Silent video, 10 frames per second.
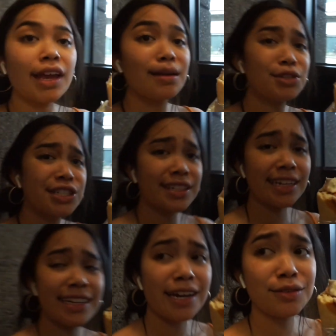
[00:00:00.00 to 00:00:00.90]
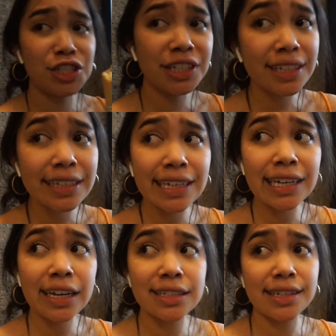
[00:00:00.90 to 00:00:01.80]
I'm just sitting down
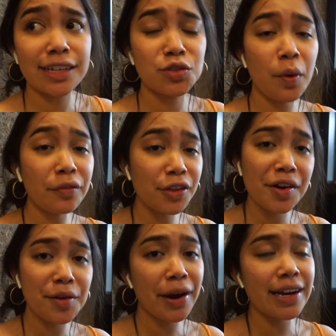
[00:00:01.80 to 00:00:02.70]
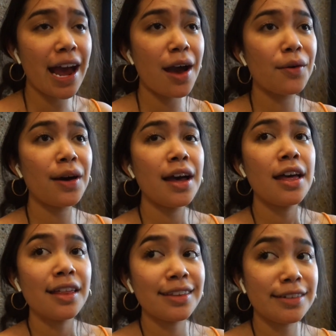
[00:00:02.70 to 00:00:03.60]
chilling. It's like 12:30 right now.
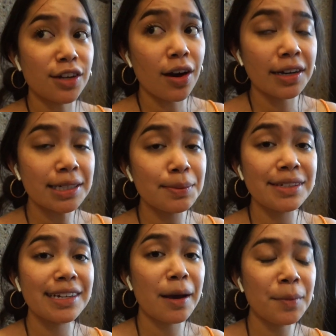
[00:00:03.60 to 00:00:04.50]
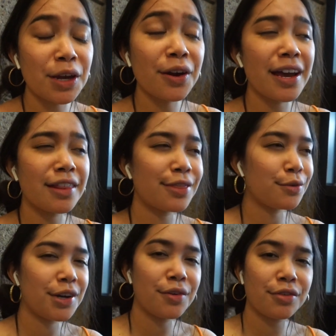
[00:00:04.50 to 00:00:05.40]
The dog is supposed to come here at
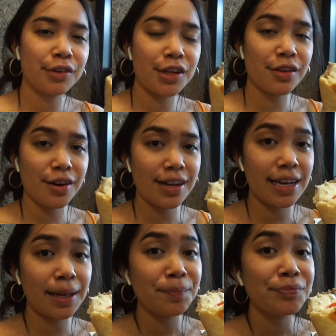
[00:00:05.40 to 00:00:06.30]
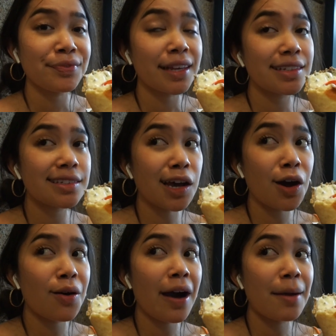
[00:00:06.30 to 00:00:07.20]
3 or 3:30.
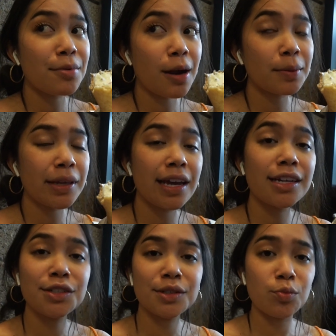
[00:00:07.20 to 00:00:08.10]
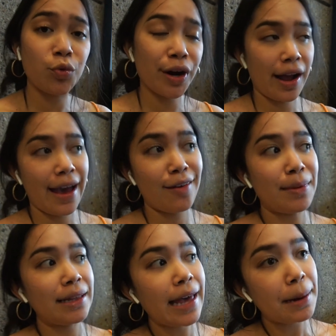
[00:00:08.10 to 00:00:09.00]
So I'm probably gonna do some work. I have
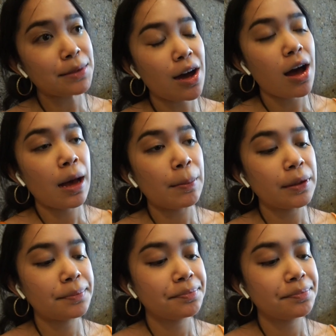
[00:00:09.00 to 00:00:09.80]
my laptop.